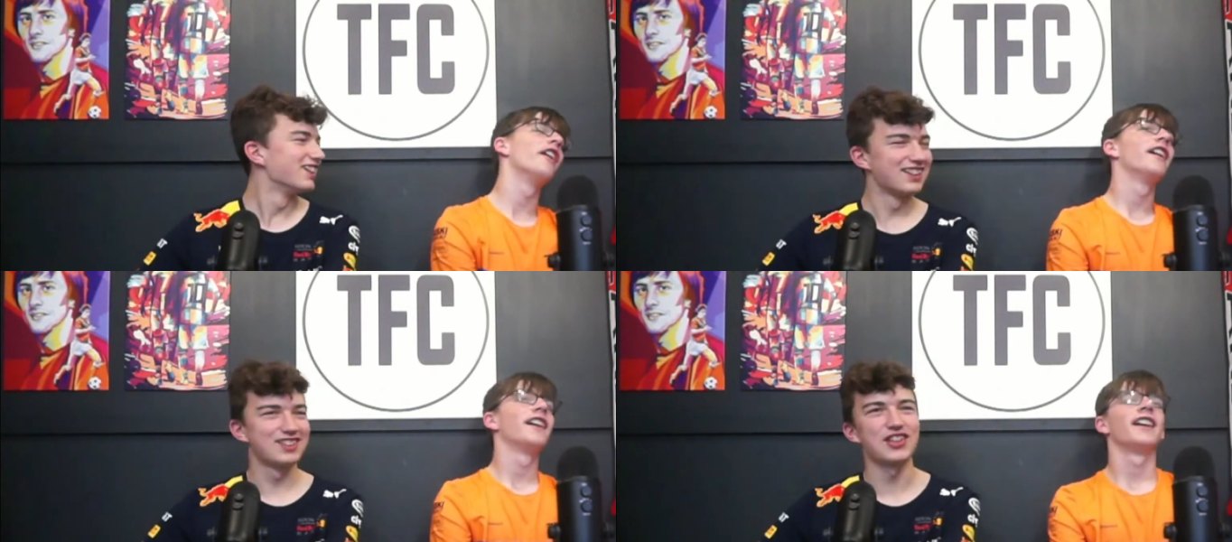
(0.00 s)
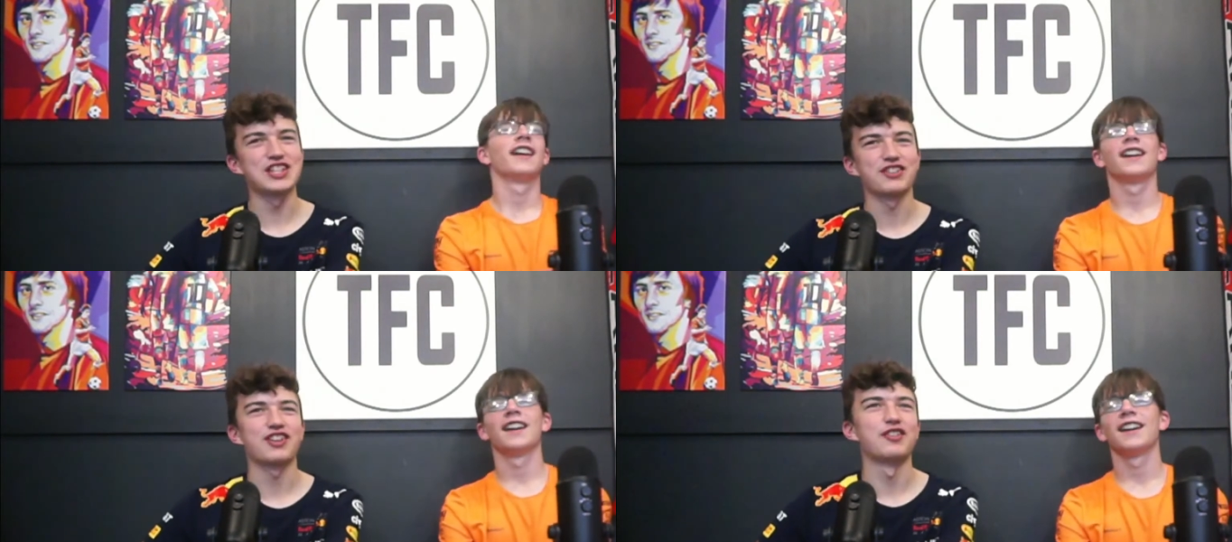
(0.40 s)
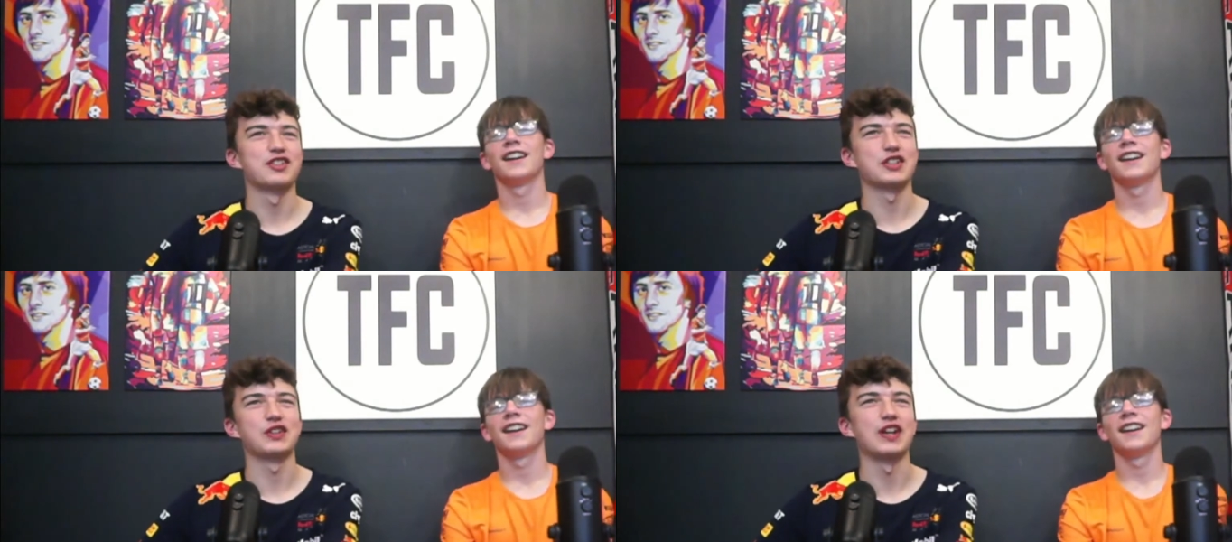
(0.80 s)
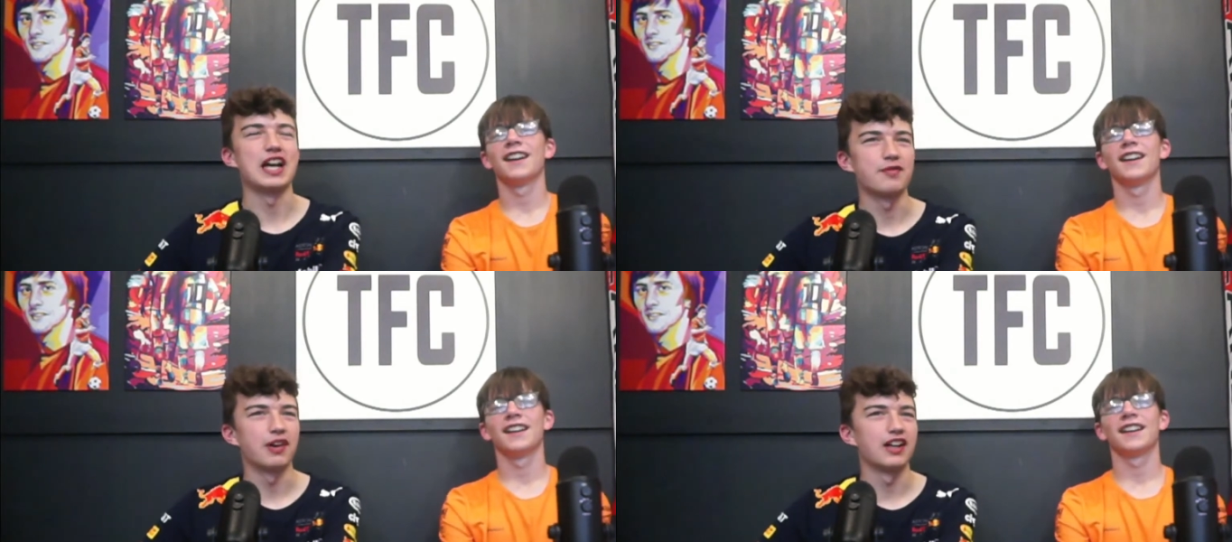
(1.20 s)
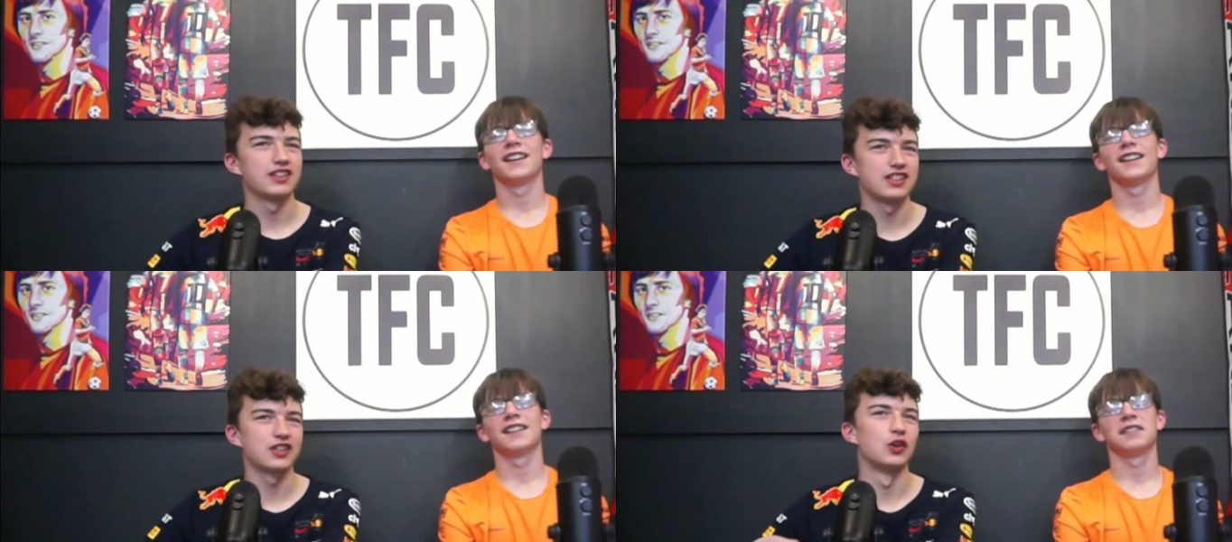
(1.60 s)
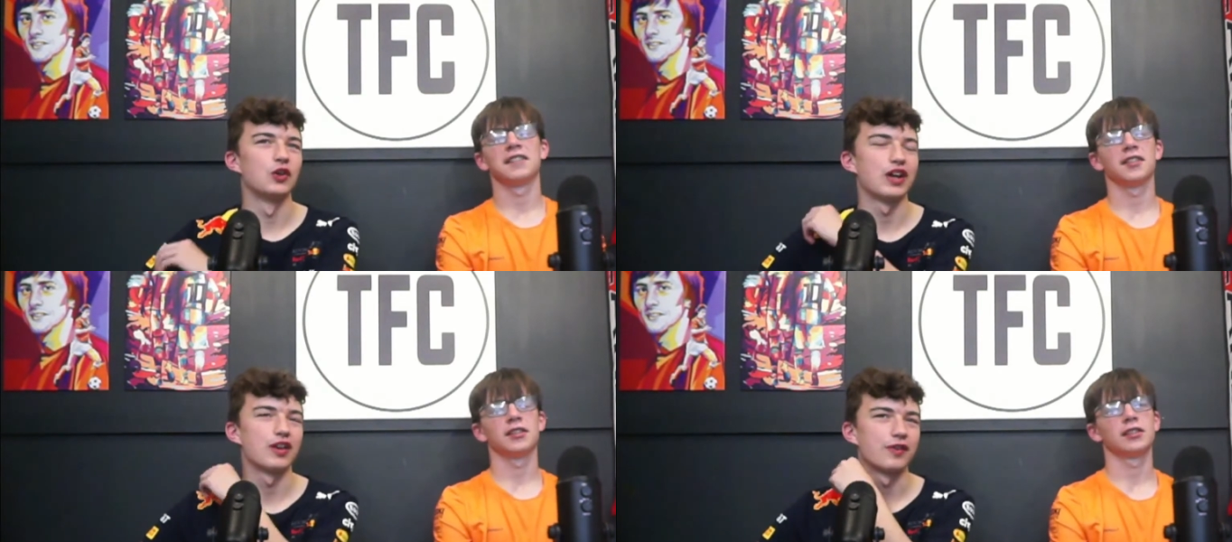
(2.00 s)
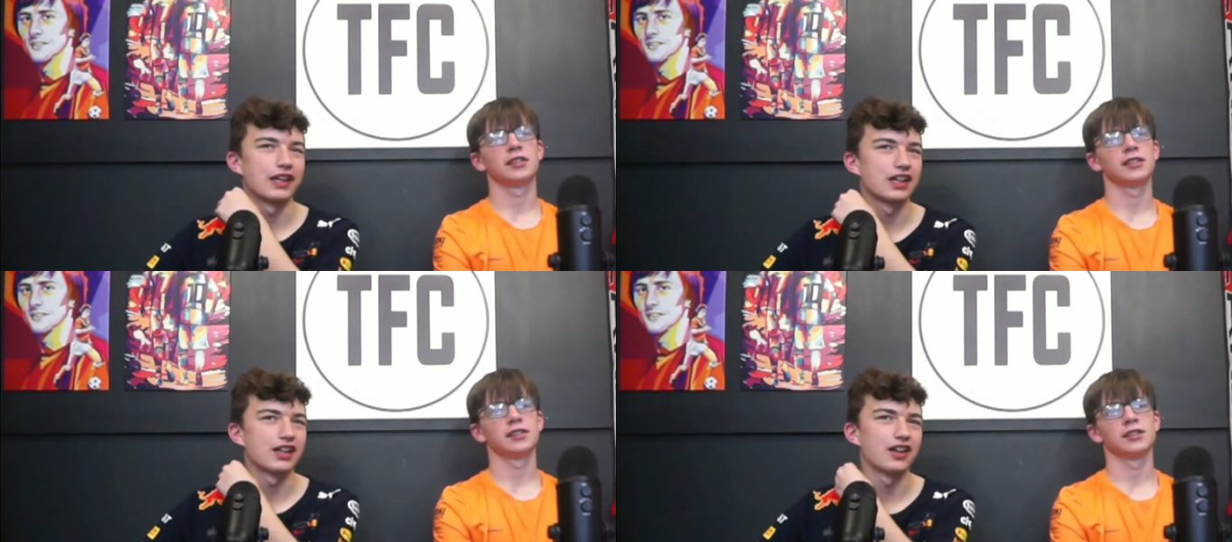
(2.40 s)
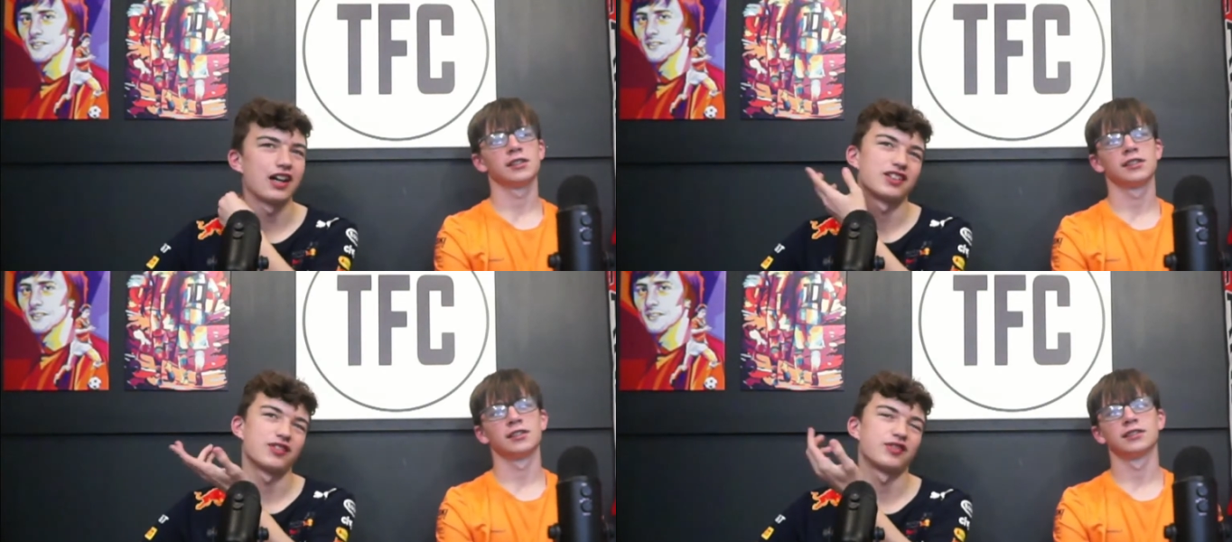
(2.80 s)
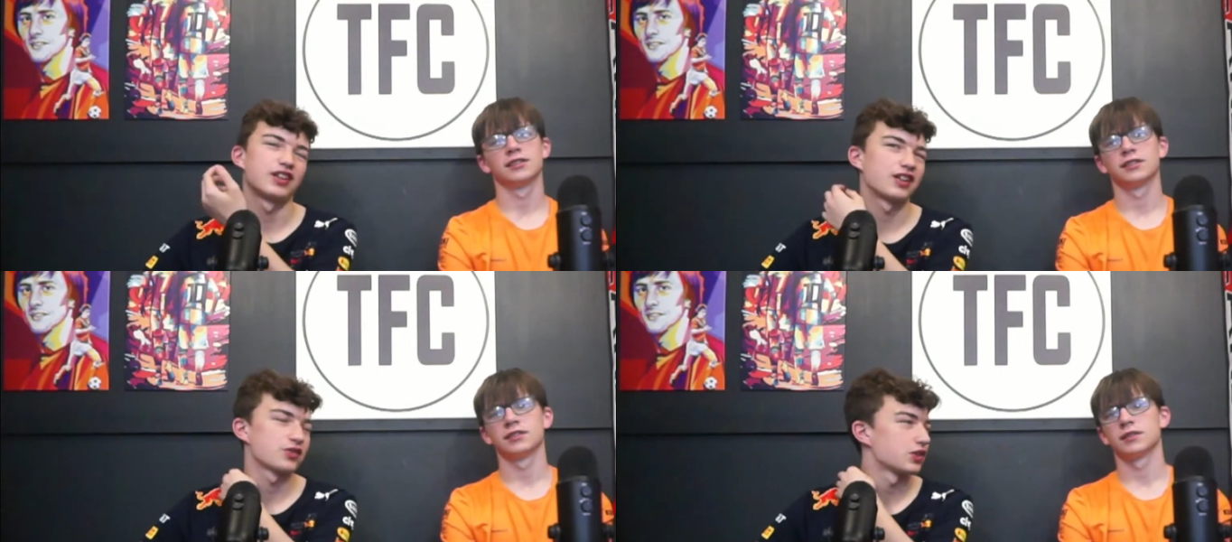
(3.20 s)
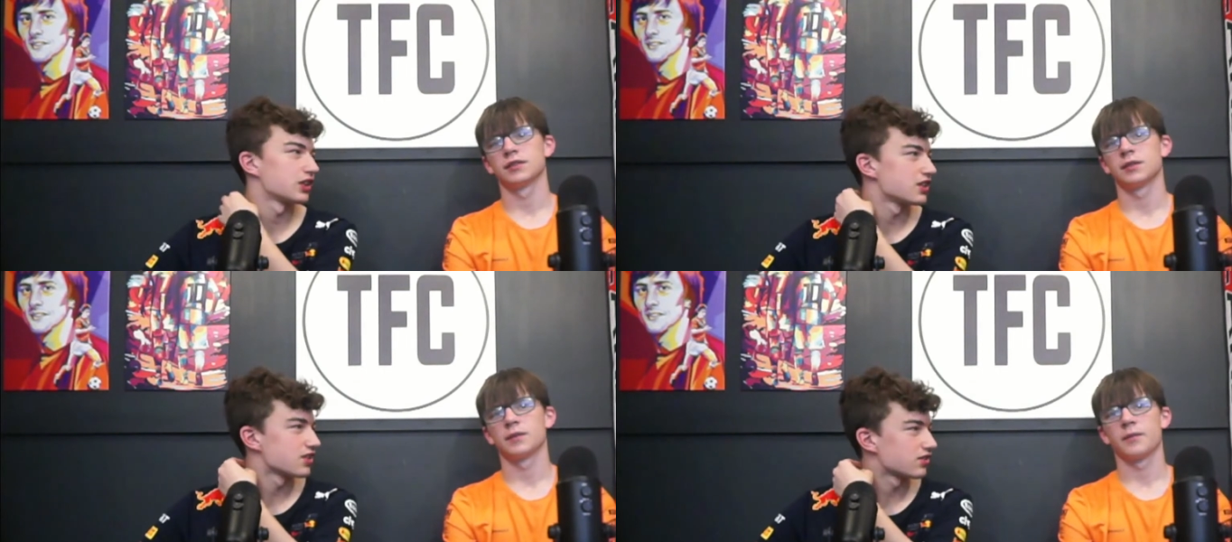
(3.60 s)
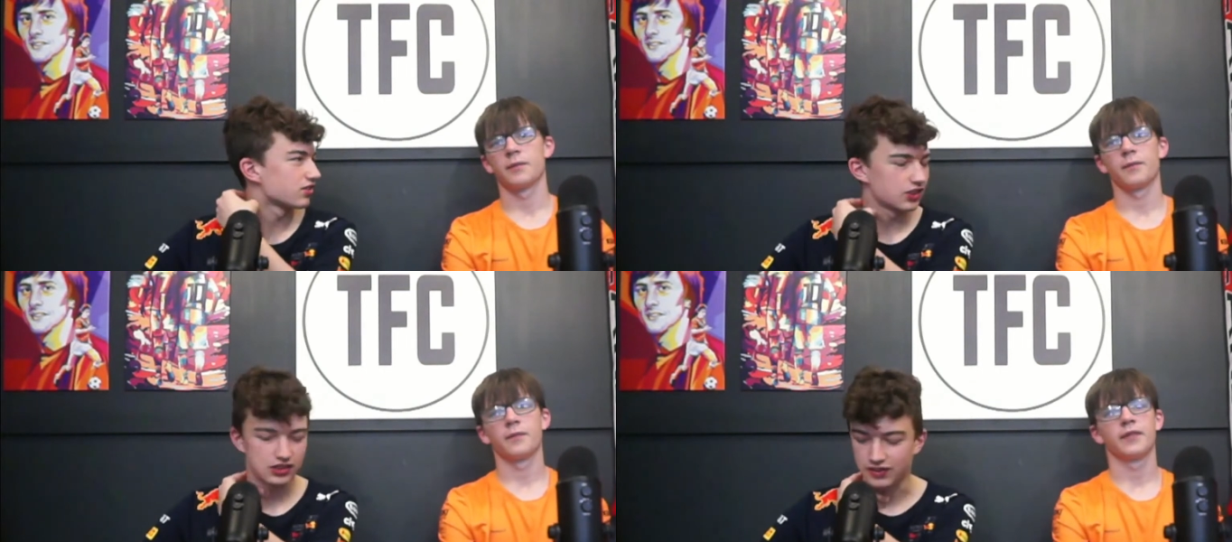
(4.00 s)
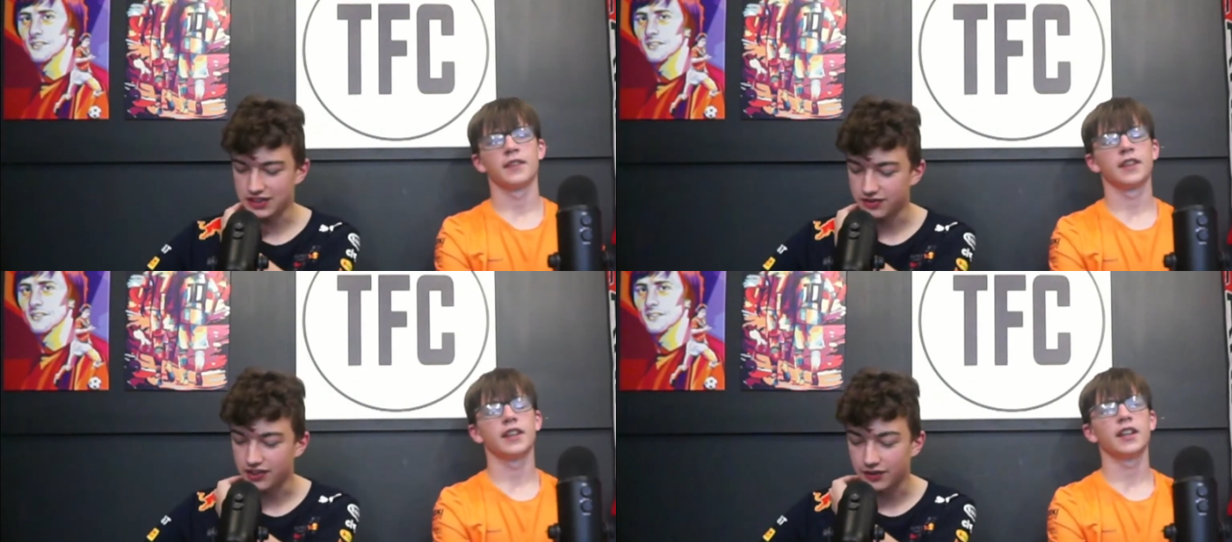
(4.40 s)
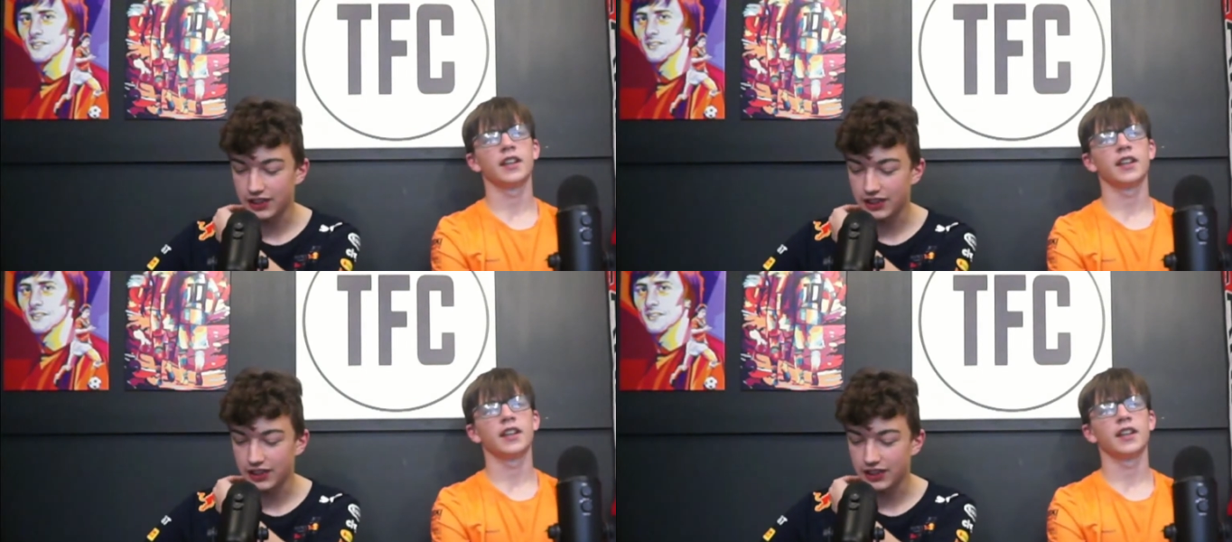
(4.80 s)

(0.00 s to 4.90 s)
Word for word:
Speaker 1: The defensive cover isn't great, but Doucouré will make. Uh, and to be fair, Gibbs White good defensive cover.